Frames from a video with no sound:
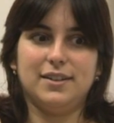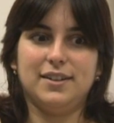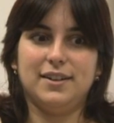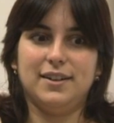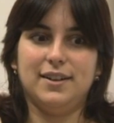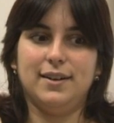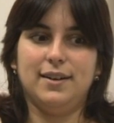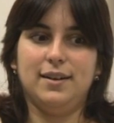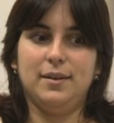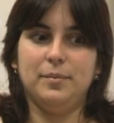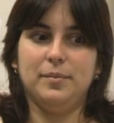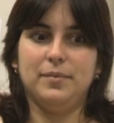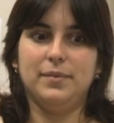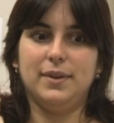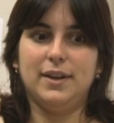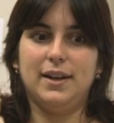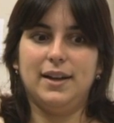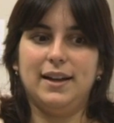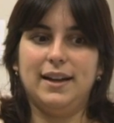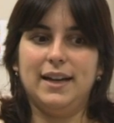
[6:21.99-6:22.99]
um,
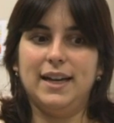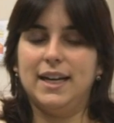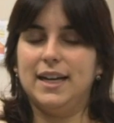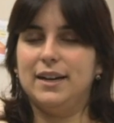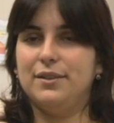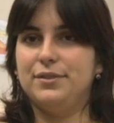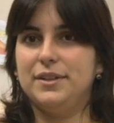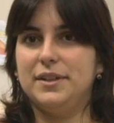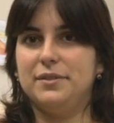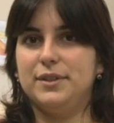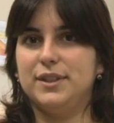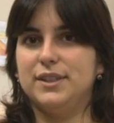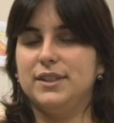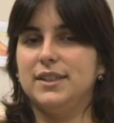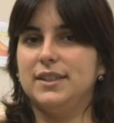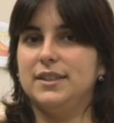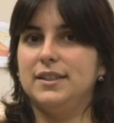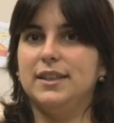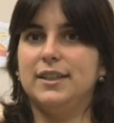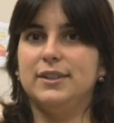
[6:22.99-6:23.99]
I have never
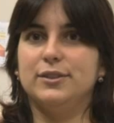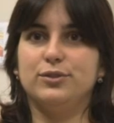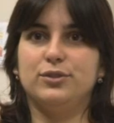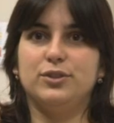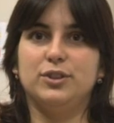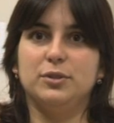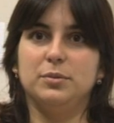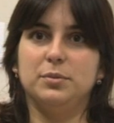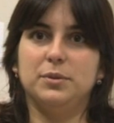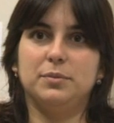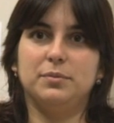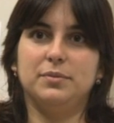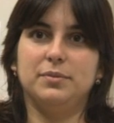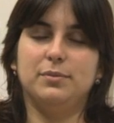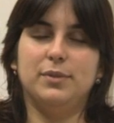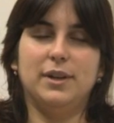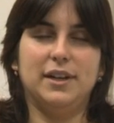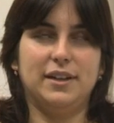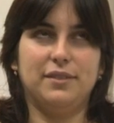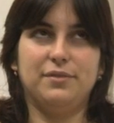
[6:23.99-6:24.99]
done nanotubes,
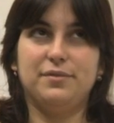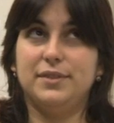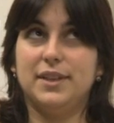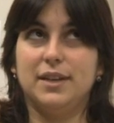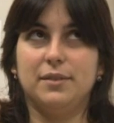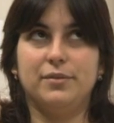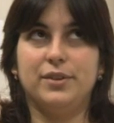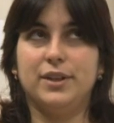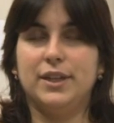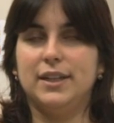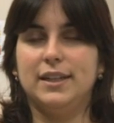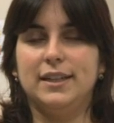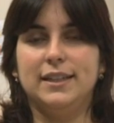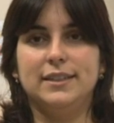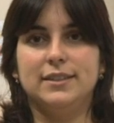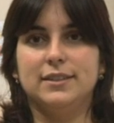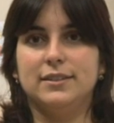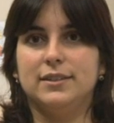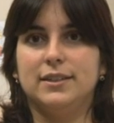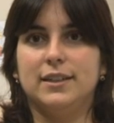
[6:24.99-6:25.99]
but I have done very
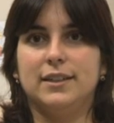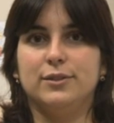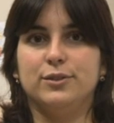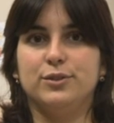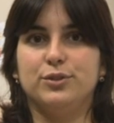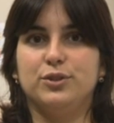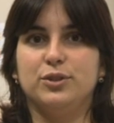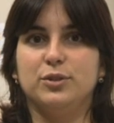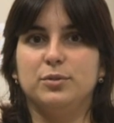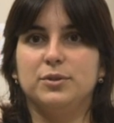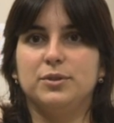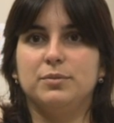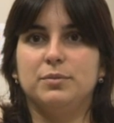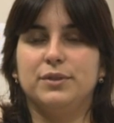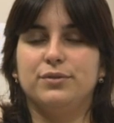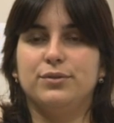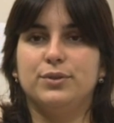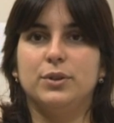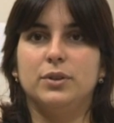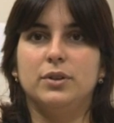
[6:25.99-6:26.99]
little nanotubes
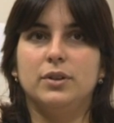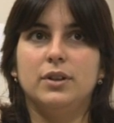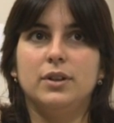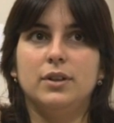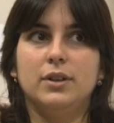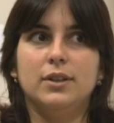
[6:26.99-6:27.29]
before.